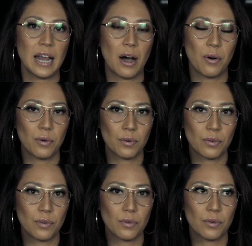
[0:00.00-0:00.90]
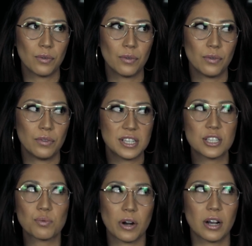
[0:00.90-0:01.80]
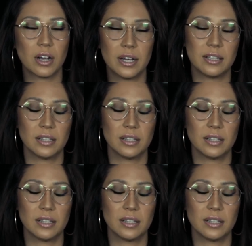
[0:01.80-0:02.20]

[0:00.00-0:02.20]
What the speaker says: Now, this is where